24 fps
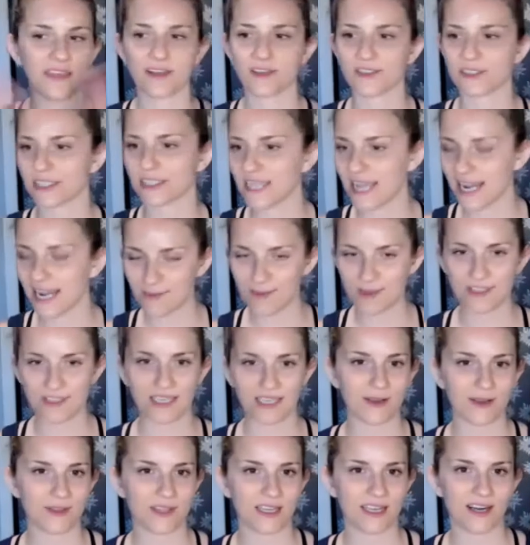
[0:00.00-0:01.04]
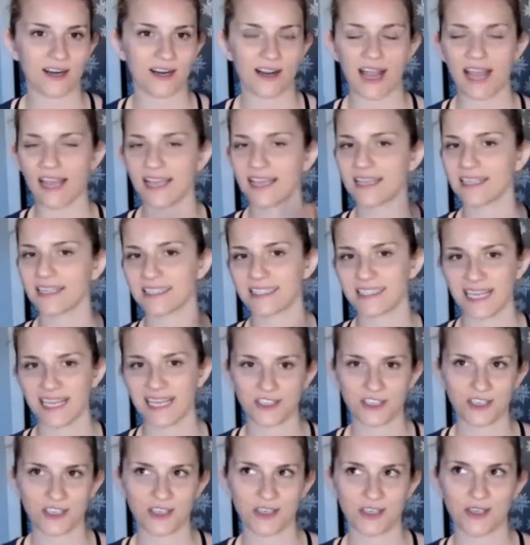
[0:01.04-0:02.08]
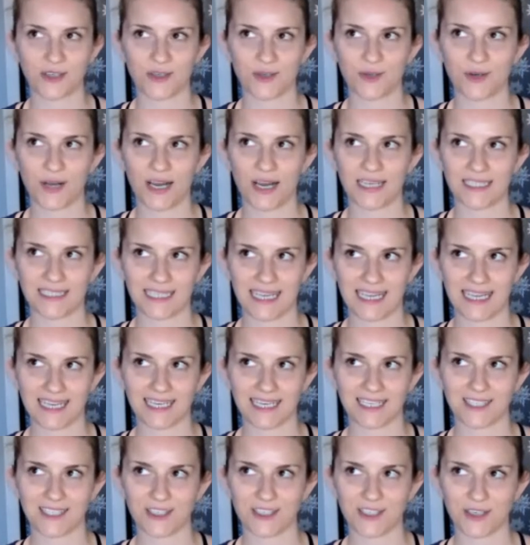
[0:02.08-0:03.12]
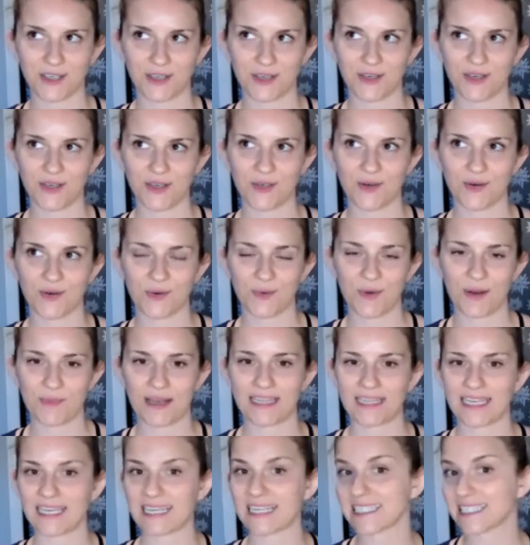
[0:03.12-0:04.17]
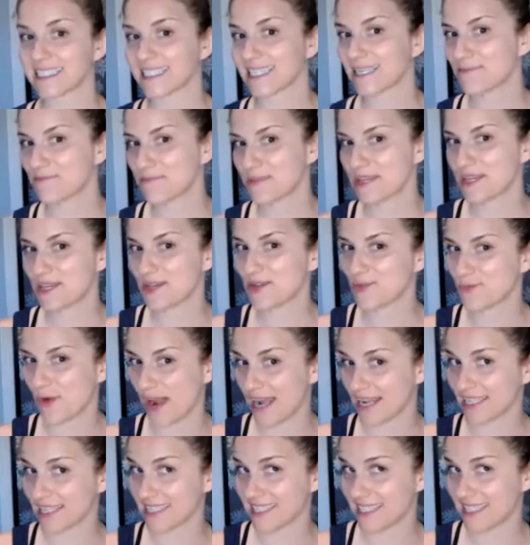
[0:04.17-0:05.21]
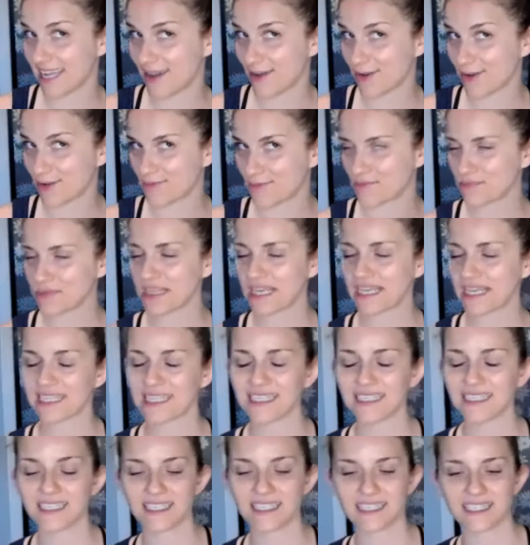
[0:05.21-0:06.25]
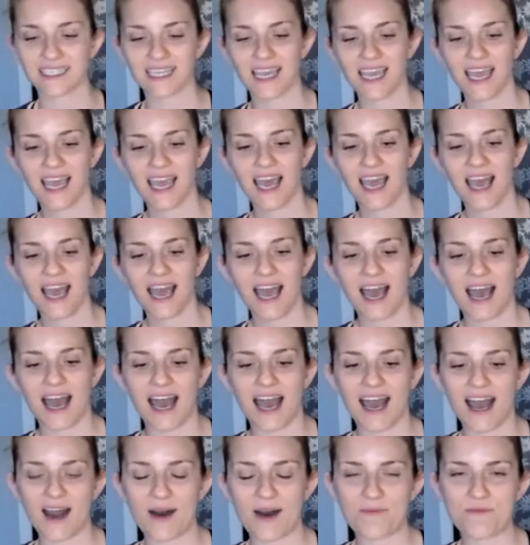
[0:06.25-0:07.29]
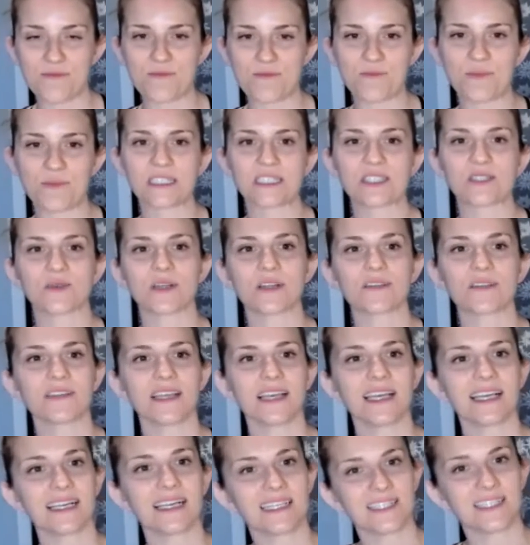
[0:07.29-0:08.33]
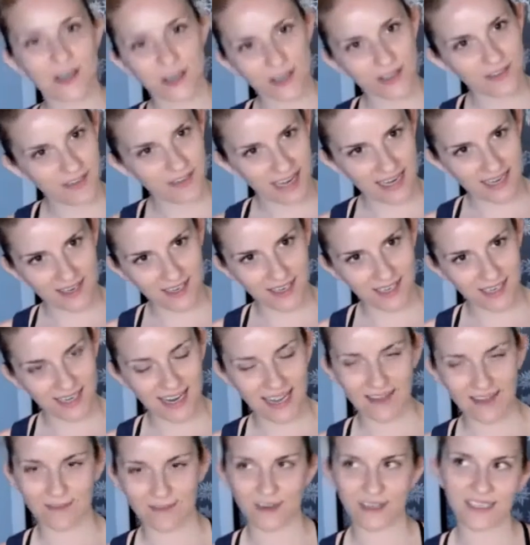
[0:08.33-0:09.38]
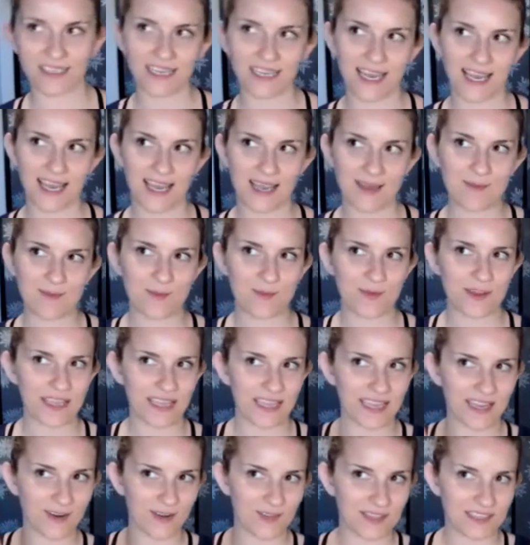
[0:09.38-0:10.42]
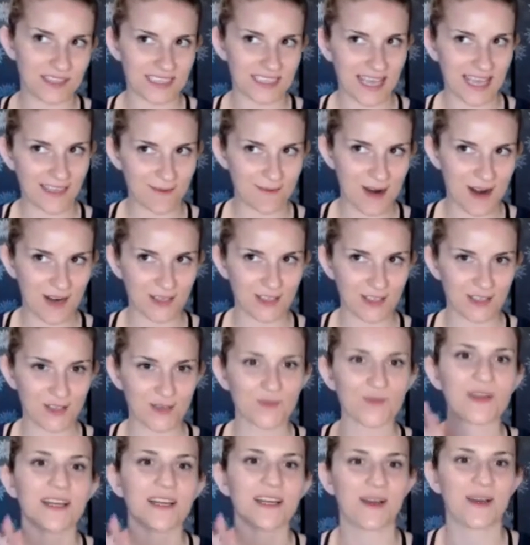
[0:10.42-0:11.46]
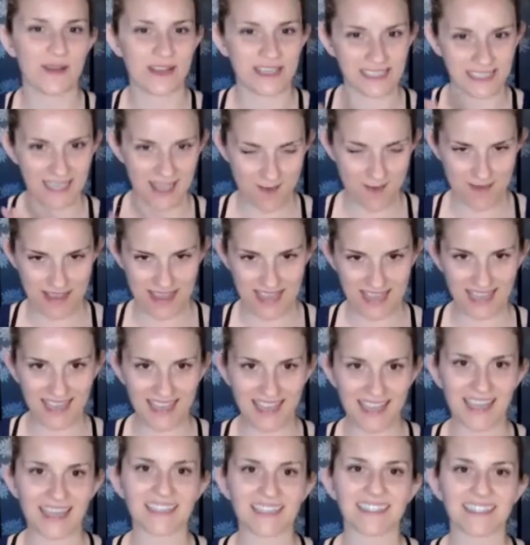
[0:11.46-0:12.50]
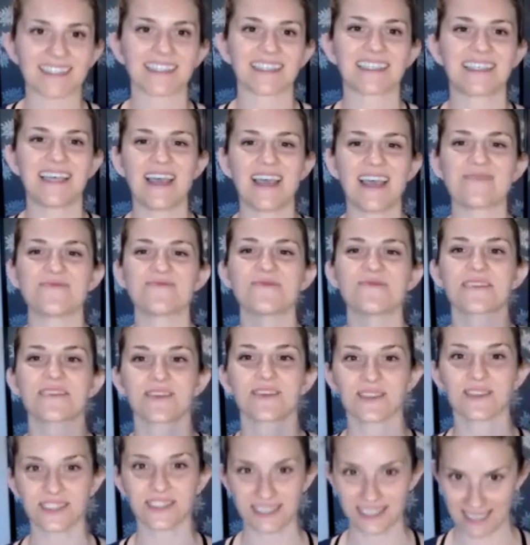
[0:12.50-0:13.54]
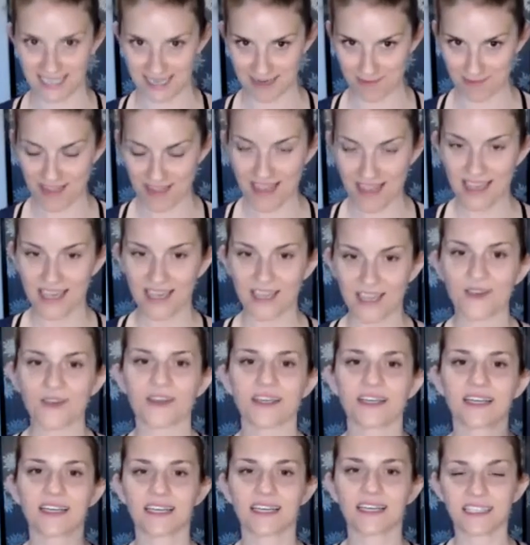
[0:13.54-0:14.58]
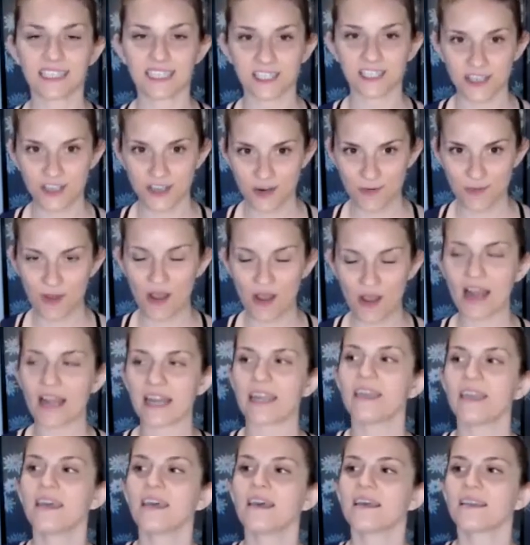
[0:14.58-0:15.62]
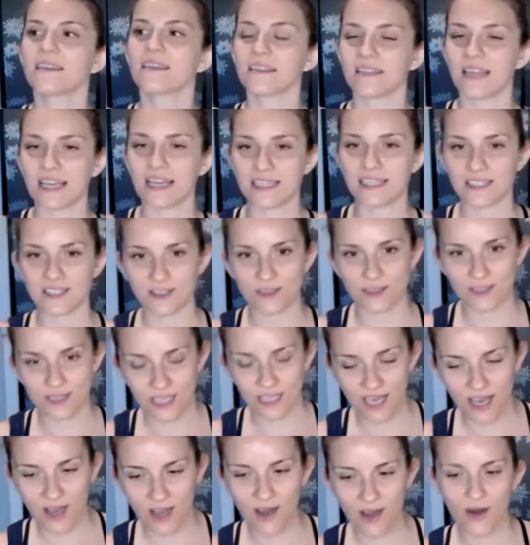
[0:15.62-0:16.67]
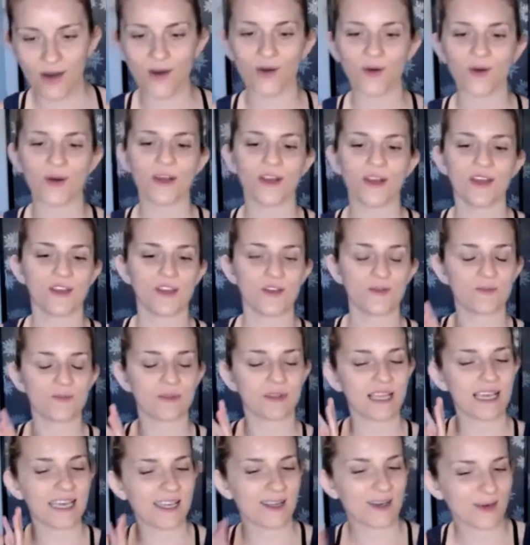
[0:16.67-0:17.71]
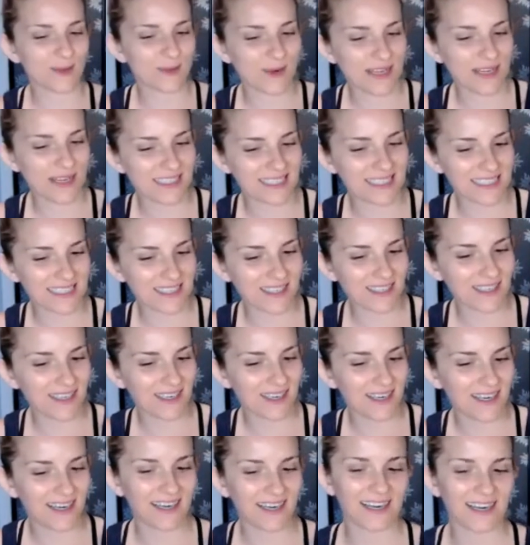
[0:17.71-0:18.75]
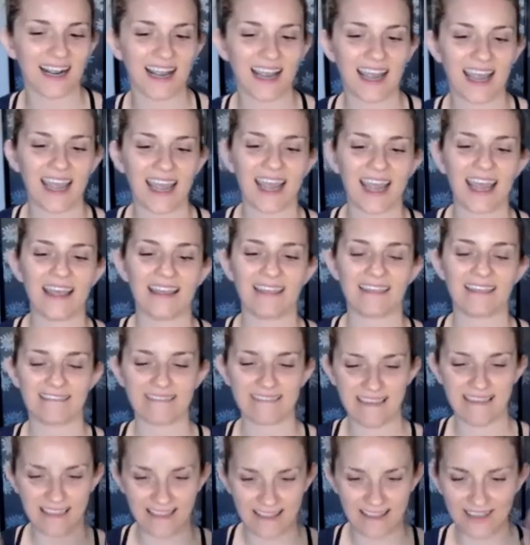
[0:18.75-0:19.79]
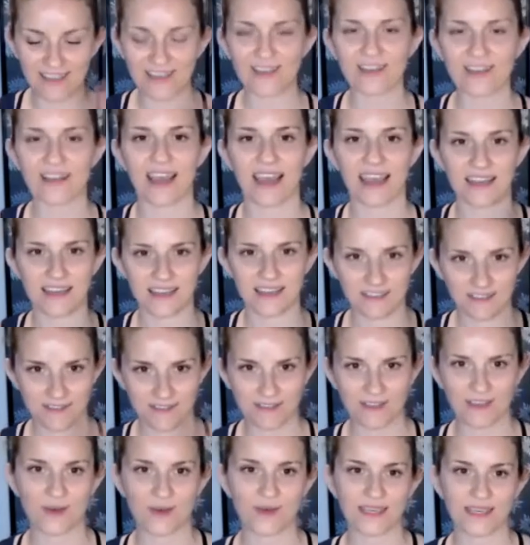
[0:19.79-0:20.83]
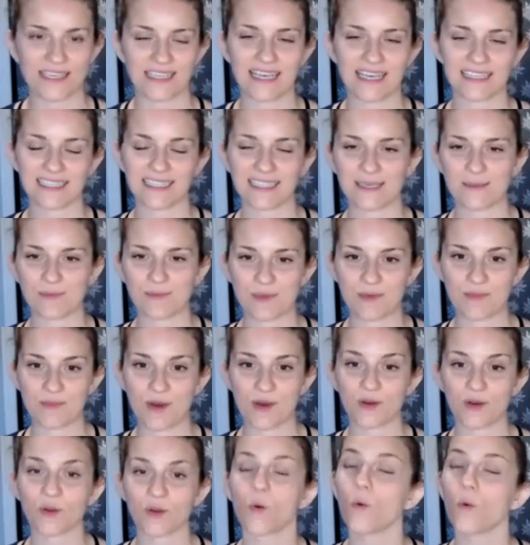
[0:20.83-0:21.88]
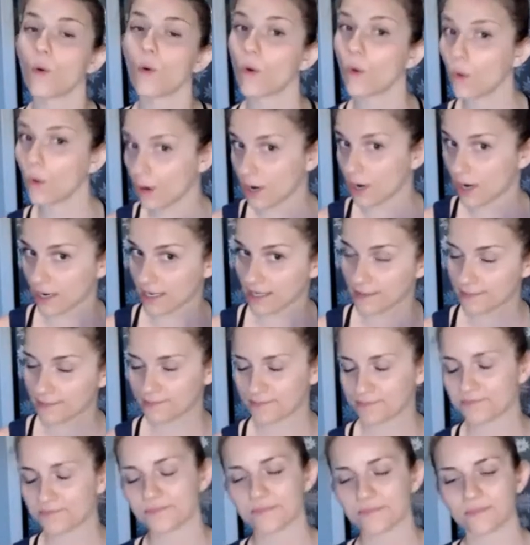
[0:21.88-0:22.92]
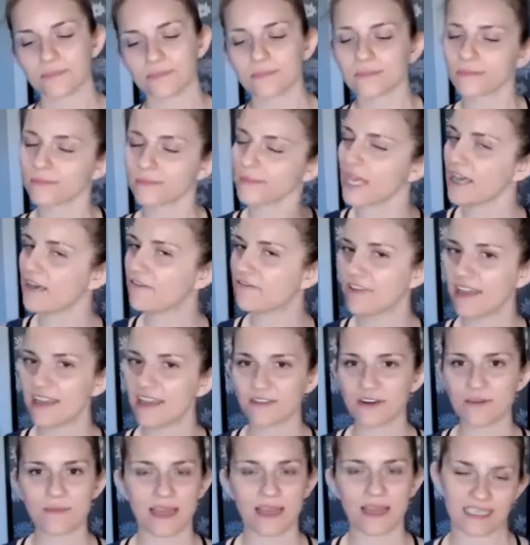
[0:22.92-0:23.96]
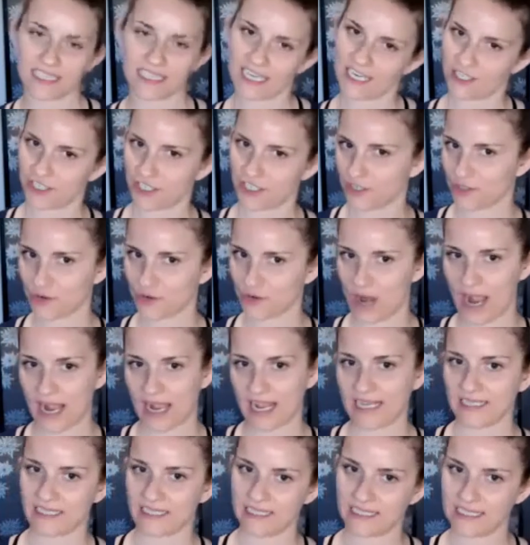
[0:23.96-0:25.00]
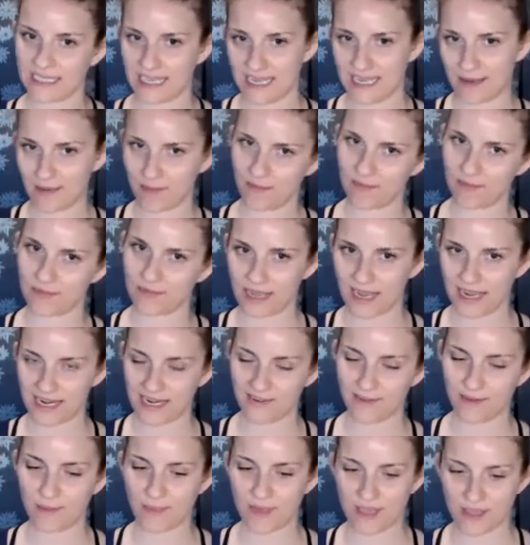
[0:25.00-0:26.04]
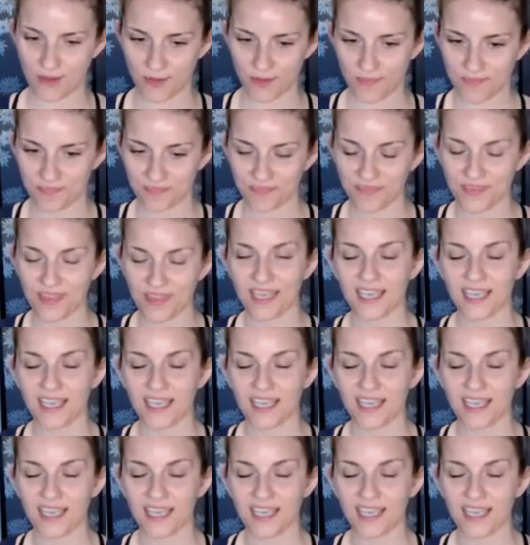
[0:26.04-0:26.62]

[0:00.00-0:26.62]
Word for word: th- there's a ton of music out there. I can send you a link to my like sleepy wind down playlist. Um, but sort of like Darth Vader, every time we hear the death march, we know he's coming. It's the same with our sleep. You can condition your body, the lights are low, you play your one song, and then you kind of go into that sleepy mode. Or a favorite meditation track has the same kind of appeal.